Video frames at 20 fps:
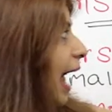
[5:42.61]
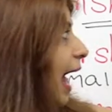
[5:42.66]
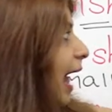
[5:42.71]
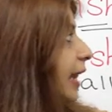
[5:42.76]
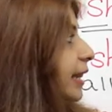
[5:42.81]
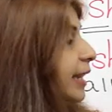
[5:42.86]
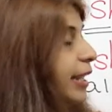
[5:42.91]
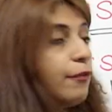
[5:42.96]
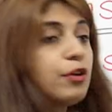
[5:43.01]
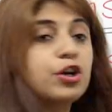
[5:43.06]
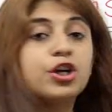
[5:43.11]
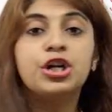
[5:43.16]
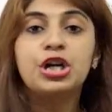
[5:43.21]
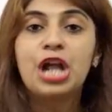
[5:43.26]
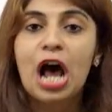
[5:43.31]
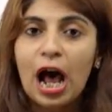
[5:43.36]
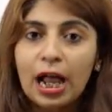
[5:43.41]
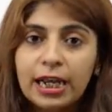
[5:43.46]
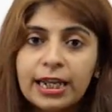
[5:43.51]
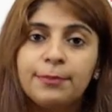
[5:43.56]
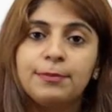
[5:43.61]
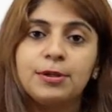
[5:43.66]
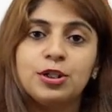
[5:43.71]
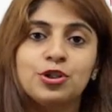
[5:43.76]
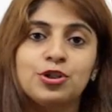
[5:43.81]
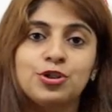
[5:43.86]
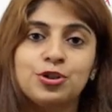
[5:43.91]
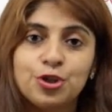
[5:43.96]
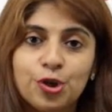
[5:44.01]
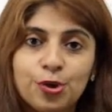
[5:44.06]
and they were
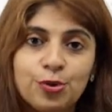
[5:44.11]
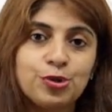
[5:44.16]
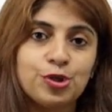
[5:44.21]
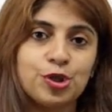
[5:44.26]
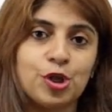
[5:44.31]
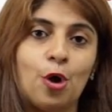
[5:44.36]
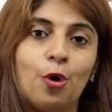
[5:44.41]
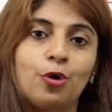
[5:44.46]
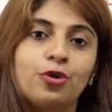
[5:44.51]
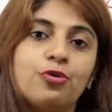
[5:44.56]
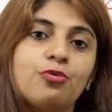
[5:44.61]
unable to do so.